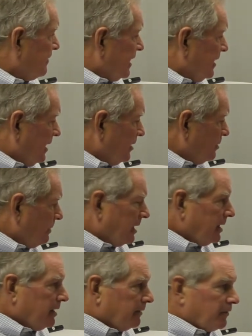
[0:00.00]
that's about
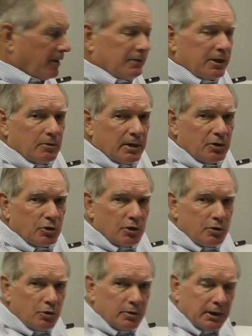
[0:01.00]
it. If you have any
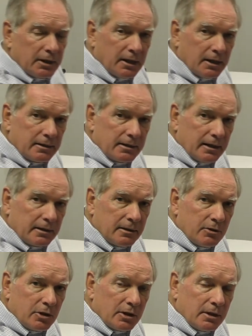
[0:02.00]
questions, you can contact
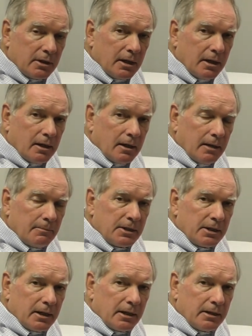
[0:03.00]
us at
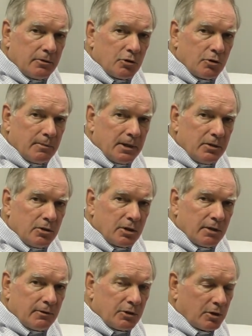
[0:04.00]
MTI Instruments,
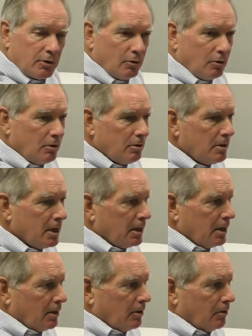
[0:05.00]
give us a call,
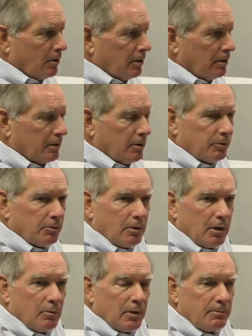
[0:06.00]
or go through
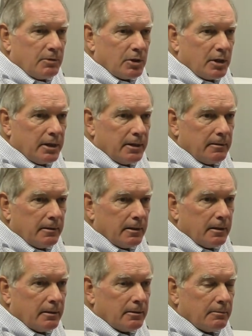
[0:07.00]
our website,
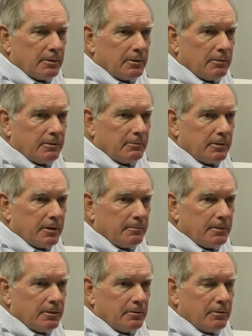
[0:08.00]

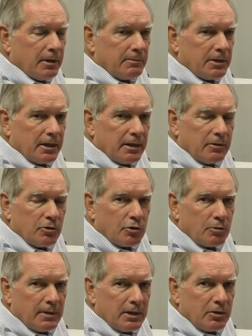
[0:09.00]

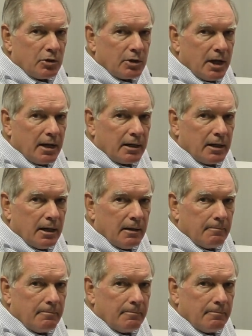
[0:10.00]
www.mtiinstruments.com.